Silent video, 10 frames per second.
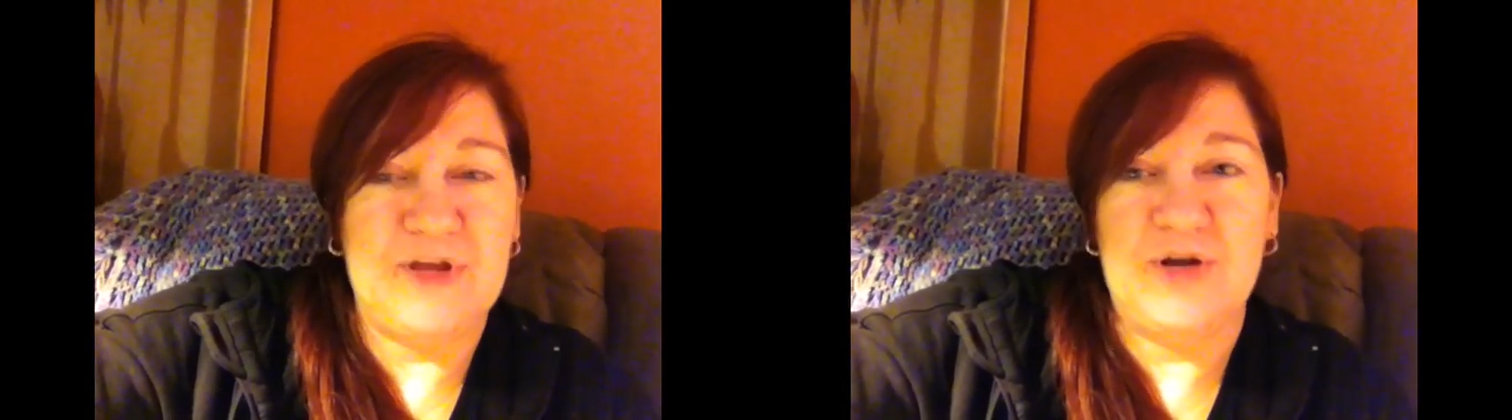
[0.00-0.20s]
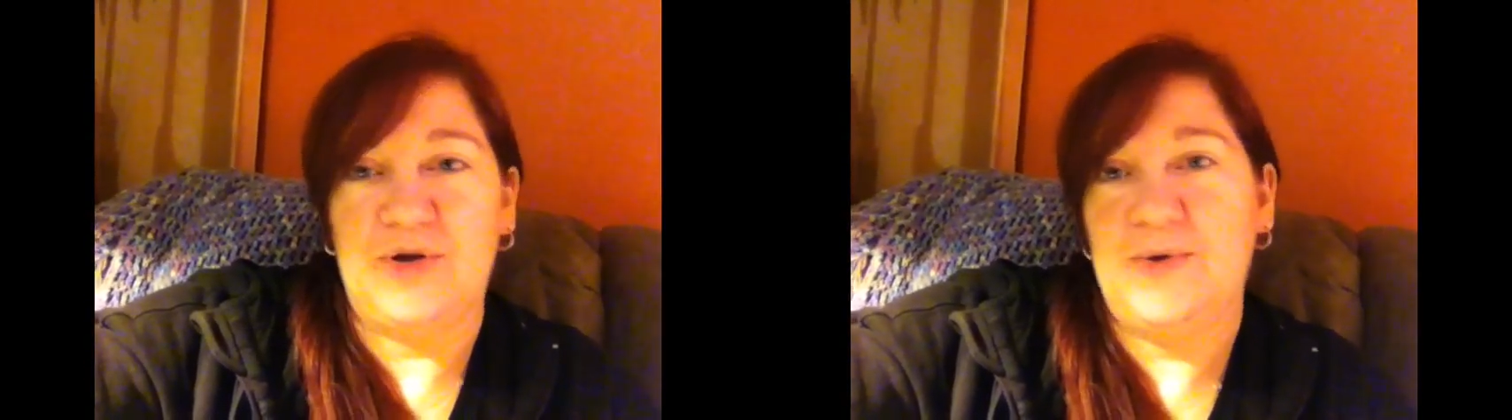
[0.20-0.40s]

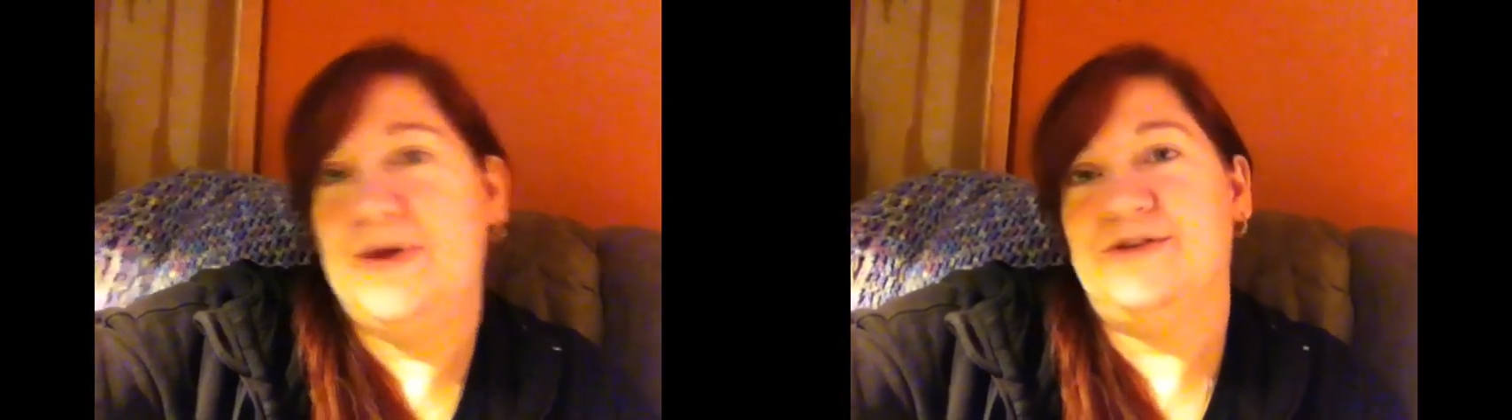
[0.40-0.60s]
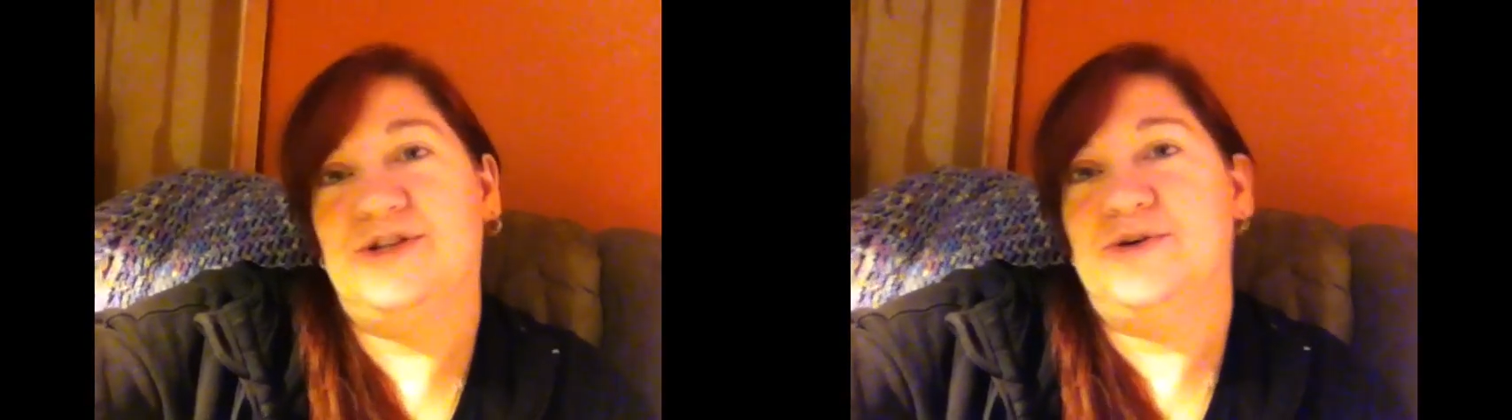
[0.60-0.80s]
you know, you
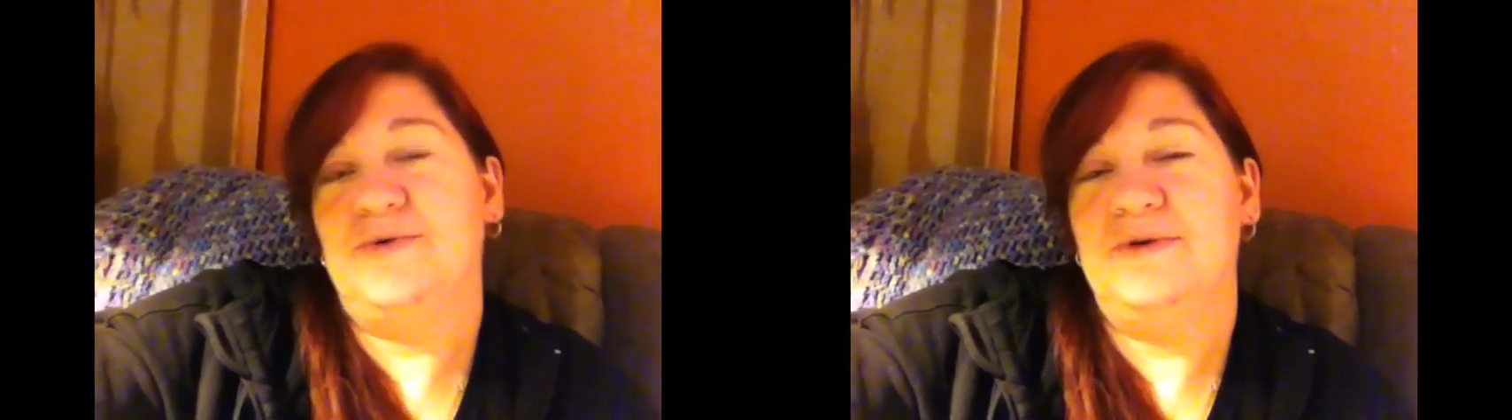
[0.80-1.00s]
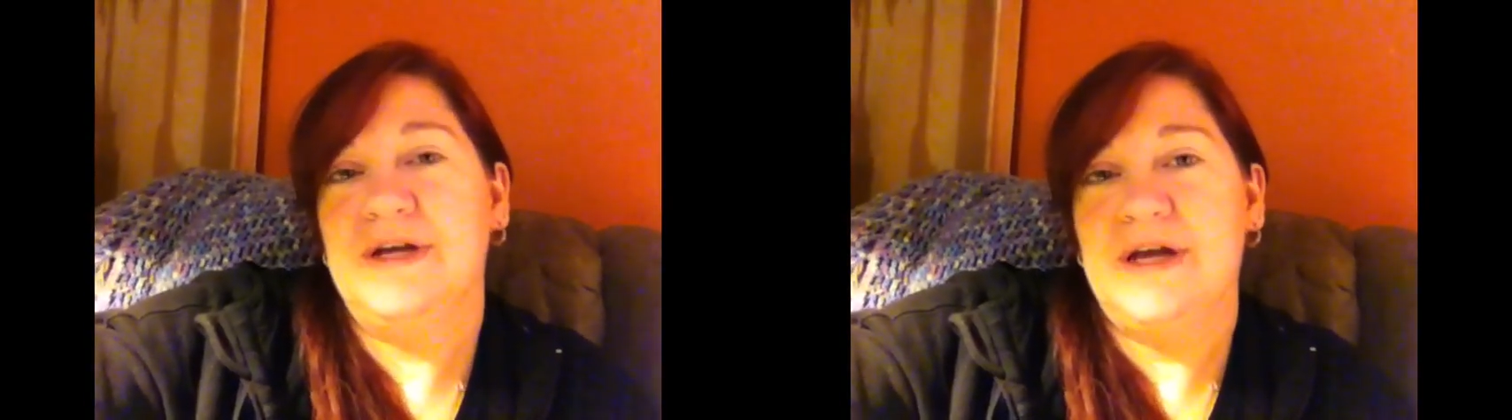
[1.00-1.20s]
either
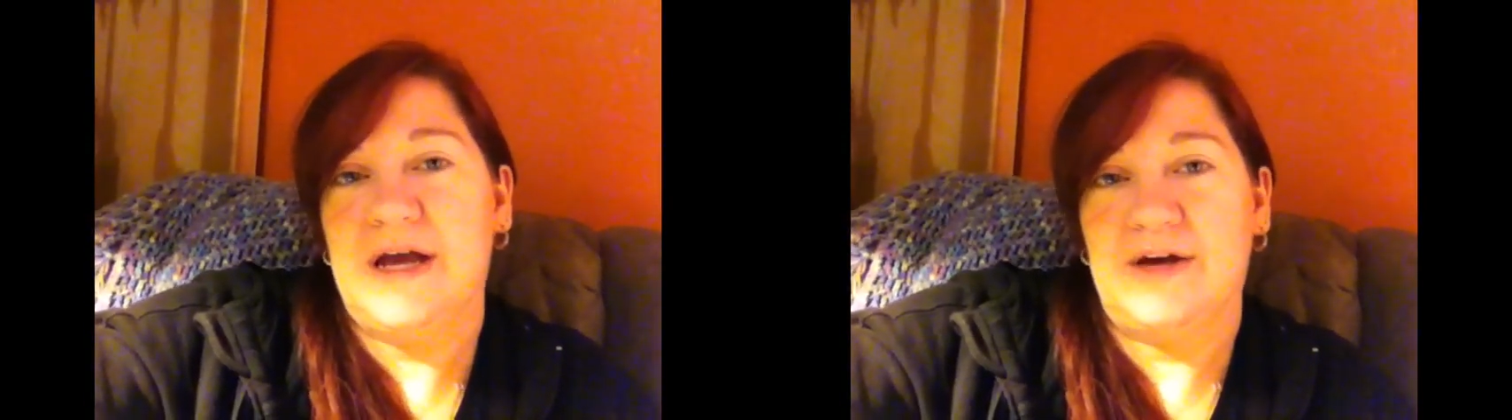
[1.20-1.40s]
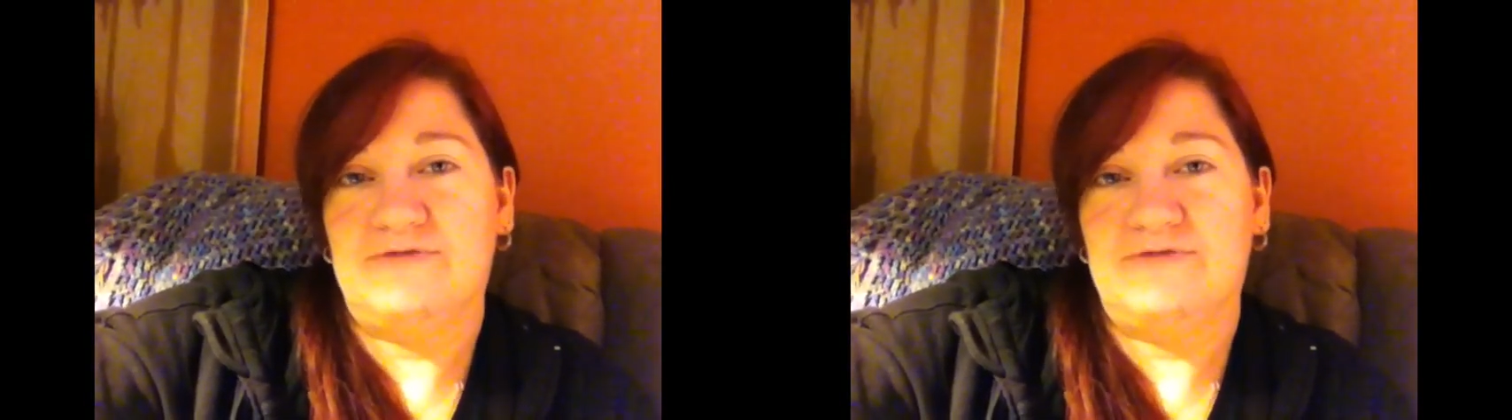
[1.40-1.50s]
do uh,